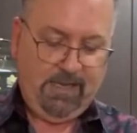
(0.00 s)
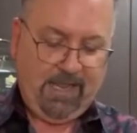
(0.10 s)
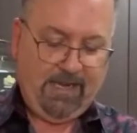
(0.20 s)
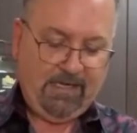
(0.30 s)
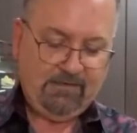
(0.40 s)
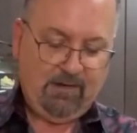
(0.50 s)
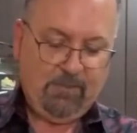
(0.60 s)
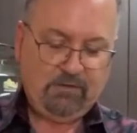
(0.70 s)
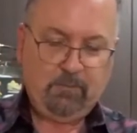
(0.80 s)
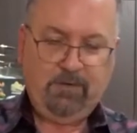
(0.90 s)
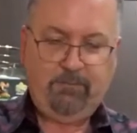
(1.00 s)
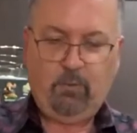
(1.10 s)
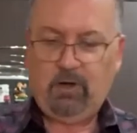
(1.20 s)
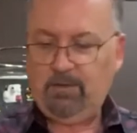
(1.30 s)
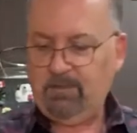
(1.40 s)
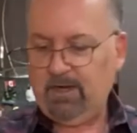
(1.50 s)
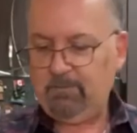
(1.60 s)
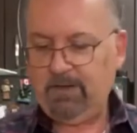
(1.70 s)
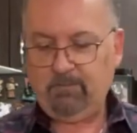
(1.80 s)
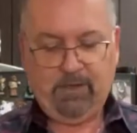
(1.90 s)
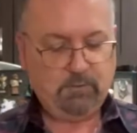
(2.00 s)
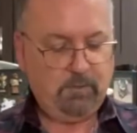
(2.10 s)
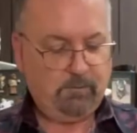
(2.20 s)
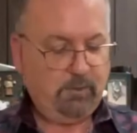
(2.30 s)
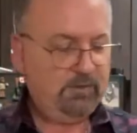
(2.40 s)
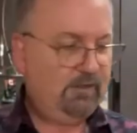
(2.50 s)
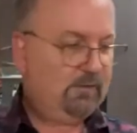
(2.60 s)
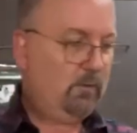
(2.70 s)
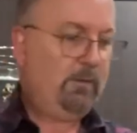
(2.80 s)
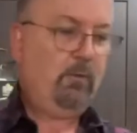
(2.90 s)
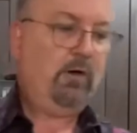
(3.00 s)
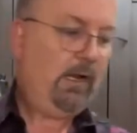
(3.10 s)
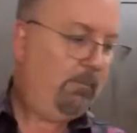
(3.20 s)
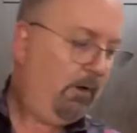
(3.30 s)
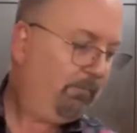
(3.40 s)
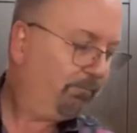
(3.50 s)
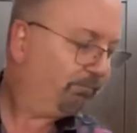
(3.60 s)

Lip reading: And as I mentioned before, I'm not a big measurement person, it's really more eyeball.